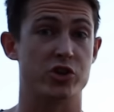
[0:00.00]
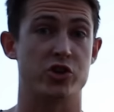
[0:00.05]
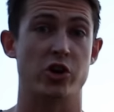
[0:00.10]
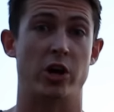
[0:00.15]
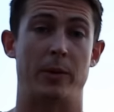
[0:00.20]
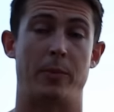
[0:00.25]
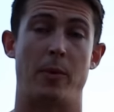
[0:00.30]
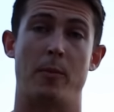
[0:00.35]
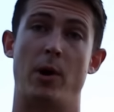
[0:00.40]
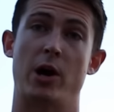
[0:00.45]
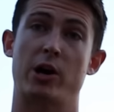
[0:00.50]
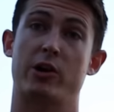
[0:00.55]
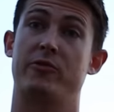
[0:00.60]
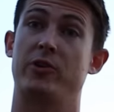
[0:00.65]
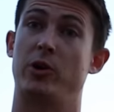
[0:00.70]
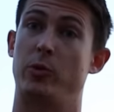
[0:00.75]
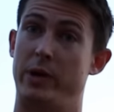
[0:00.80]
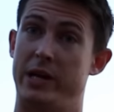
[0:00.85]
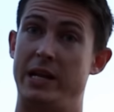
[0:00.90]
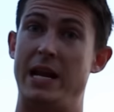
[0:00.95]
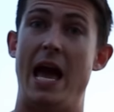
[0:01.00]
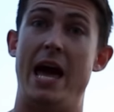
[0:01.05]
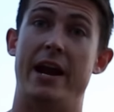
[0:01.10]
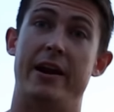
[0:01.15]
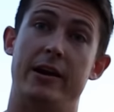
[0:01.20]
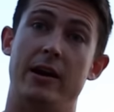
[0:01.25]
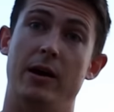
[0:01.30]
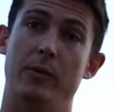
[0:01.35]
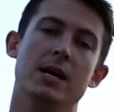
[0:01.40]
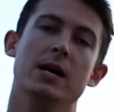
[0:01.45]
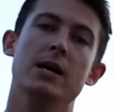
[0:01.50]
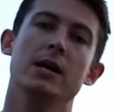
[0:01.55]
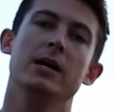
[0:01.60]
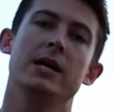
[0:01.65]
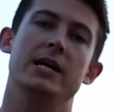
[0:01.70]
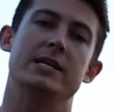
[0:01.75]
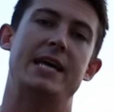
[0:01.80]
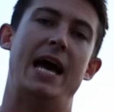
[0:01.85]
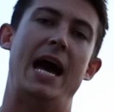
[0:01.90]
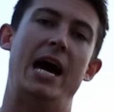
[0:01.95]
have showed up on microphone and we can edit it up,
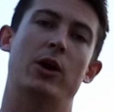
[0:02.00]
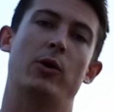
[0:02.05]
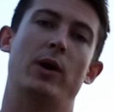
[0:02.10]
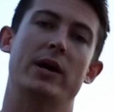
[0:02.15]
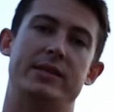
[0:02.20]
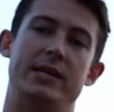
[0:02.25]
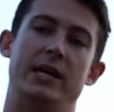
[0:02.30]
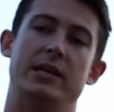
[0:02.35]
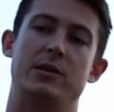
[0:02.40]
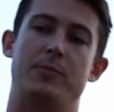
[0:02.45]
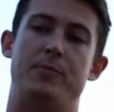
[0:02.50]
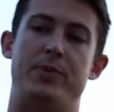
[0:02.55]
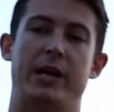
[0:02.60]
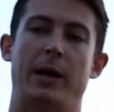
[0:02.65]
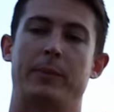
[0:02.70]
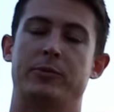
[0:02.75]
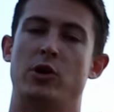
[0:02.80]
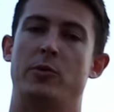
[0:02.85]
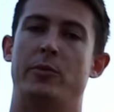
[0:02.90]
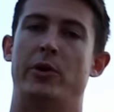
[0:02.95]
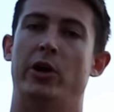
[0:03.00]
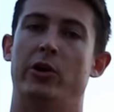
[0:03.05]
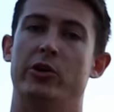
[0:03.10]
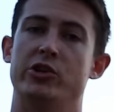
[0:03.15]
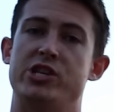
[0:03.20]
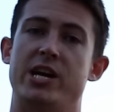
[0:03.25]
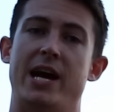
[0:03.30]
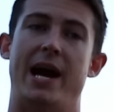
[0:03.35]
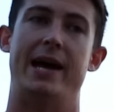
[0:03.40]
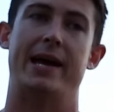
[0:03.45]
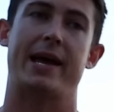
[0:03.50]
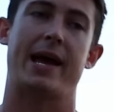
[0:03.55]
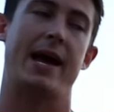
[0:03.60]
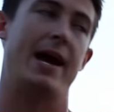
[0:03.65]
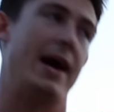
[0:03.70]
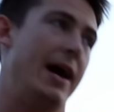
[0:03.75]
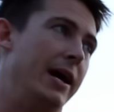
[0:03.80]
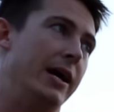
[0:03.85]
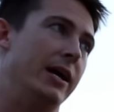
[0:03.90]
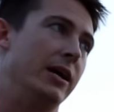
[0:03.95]
is how do I think the pickup terminology,
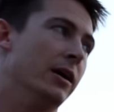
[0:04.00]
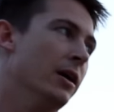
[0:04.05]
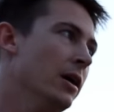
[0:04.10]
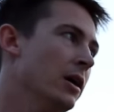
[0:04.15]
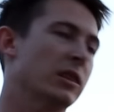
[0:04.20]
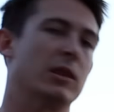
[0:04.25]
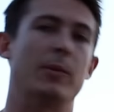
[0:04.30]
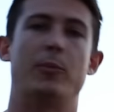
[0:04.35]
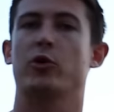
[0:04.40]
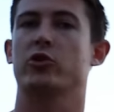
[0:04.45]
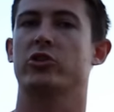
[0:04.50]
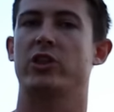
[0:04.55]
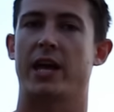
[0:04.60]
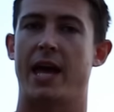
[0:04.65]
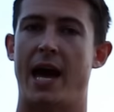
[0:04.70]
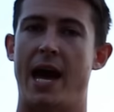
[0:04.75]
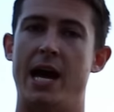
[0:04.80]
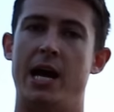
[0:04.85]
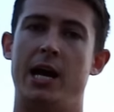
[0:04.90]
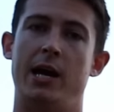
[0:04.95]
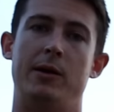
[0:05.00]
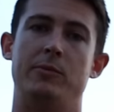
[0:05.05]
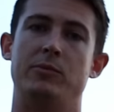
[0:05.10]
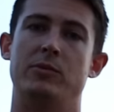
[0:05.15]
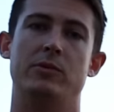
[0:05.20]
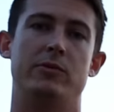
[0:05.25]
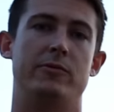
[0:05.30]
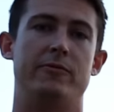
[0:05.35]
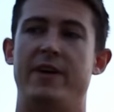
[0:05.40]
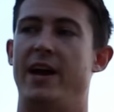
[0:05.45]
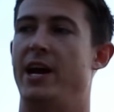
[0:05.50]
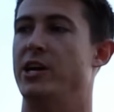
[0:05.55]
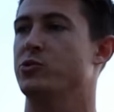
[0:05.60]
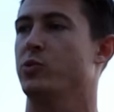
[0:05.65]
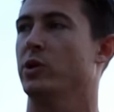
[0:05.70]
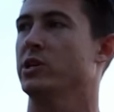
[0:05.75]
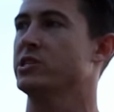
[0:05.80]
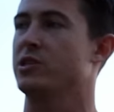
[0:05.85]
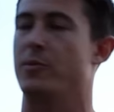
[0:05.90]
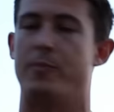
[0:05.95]
aka the book The Game,
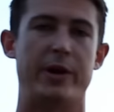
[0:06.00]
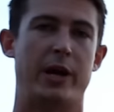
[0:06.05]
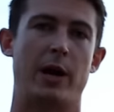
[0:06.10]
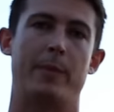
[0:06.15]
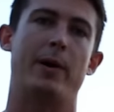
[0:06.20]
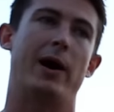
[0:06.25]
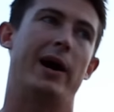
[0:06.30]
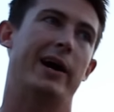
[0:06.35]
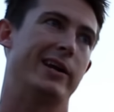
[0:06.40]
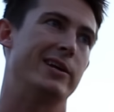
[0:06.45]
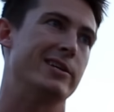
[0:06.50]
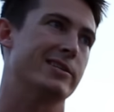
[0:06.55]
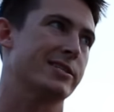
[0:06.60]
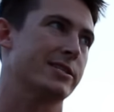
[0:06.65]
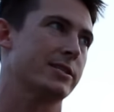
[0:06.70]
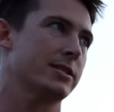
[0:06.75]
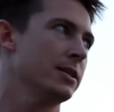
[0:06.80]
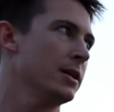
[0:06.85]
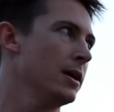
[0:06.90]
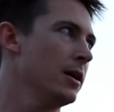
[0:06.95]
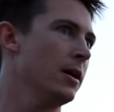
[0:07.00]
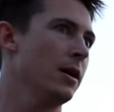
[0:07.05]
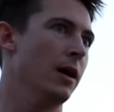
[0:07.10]
VH1's The Pickup Artist,